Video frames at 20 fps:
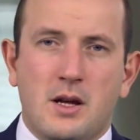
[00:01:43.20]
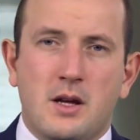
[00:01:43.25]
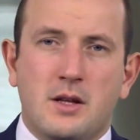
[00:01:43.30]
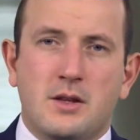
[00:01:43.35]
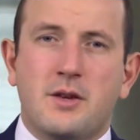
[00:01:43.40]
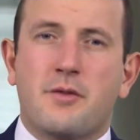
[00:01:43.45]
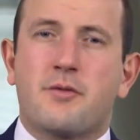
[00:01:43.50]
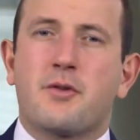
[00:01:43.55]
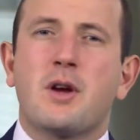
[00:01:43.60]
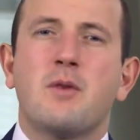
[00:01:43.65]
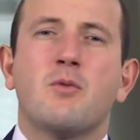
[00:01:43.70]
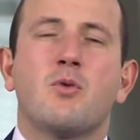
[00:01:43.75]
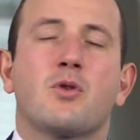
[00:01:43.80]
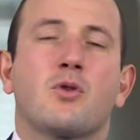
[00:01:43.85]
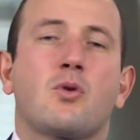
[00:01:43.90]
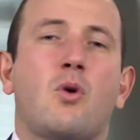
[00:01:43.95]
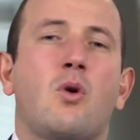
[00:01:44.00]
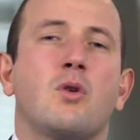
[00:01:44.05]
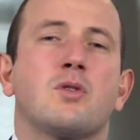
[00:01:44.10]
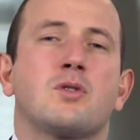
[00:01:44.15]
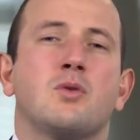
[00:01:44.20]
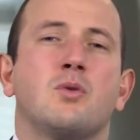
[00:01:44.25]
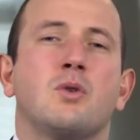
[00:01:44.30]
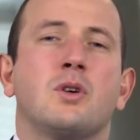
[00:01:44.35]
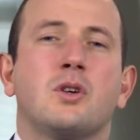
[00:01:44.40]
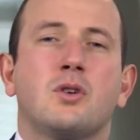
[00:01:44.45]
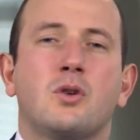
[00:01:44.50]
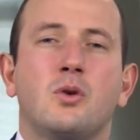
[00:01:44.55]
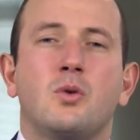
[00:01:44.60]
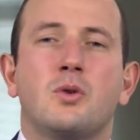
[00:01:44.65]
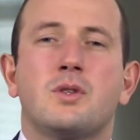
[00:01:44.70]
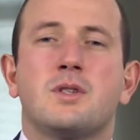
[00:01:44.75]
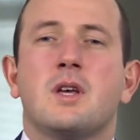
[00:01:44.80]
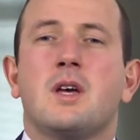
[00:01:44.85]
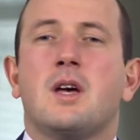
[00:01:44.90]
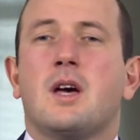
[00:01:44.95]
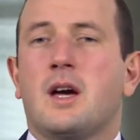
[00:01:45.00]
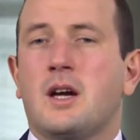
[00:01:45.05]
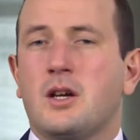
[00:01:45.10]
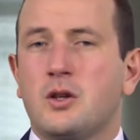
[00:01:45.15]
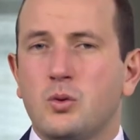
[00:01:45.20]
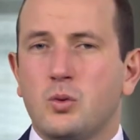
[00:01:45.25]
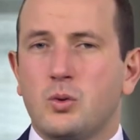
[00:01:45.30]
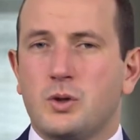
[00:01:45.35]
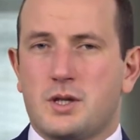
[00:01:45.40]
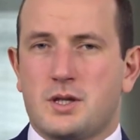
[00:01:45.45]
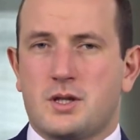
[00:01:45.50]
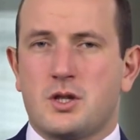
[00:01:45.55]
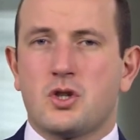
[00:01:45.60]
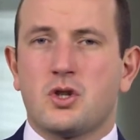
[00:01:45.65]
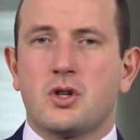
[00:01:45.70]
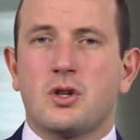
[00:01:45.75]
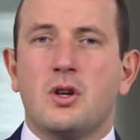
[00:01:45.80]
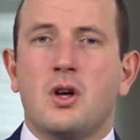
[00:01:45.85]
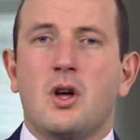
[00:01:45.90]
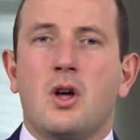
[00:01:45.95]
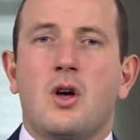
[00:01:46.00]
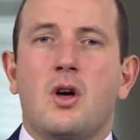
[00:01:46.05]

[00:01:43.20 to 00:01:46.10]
The framework also includes a new decision